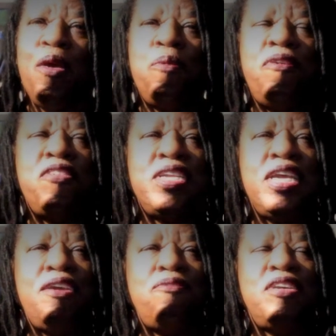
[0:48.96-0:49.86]
We've
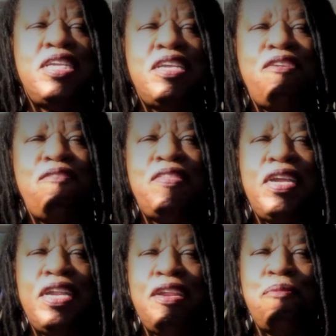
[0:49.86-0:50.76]
see, received the
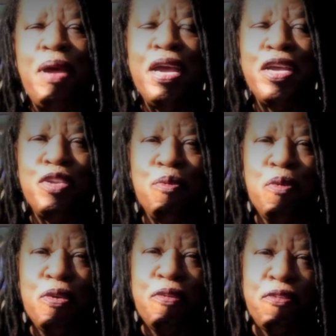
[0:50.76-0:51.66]
Mayor's
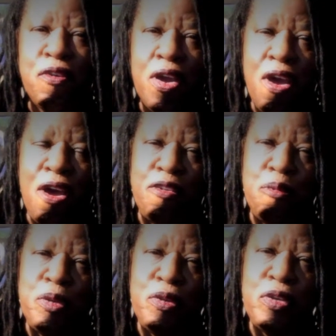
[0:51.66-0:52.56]
Award for our
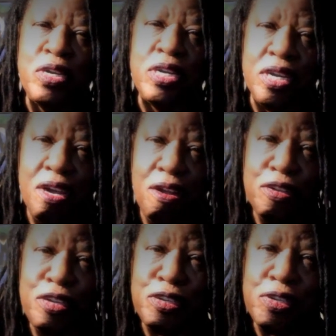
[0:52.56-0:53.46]
contribution to
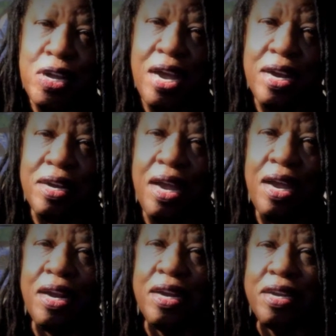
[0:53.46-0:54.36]
culture and,
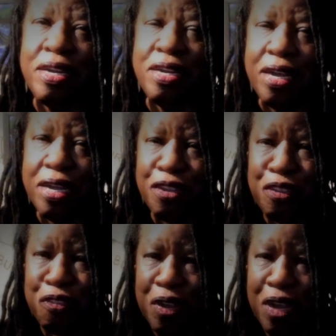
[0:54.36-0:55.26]
and to
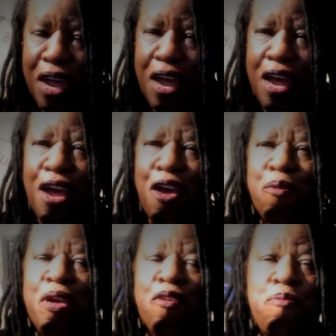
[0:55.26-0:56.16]
history.
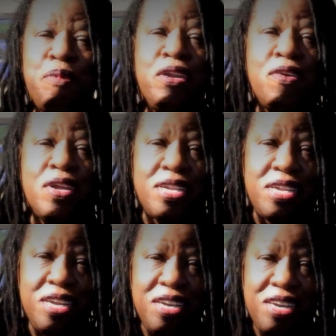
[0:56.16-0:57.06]
We have been on
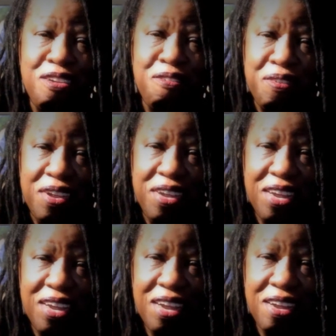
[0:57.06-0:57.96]
CTV
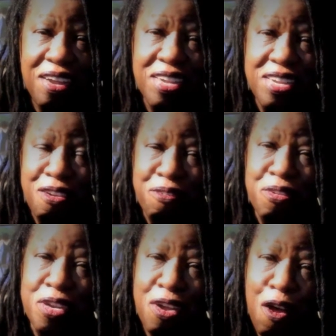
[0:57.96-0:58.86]
uh,
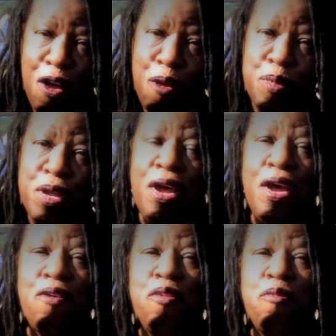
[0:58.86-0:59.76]
several times.
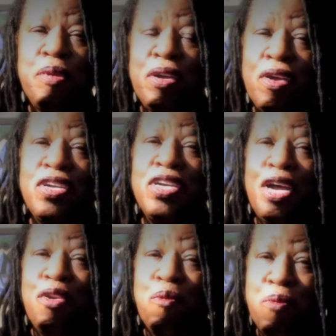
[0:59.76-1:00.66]
We've been on
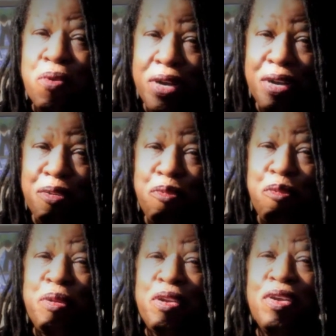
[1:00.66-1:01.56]
Channel 1,
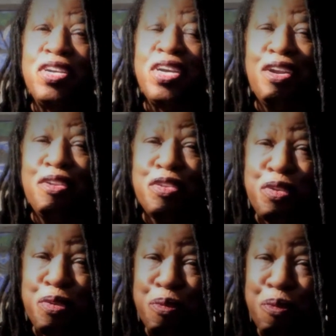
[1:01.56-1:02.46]
we've been on Channel
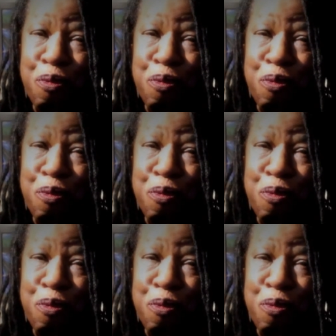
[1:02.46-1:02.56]
2,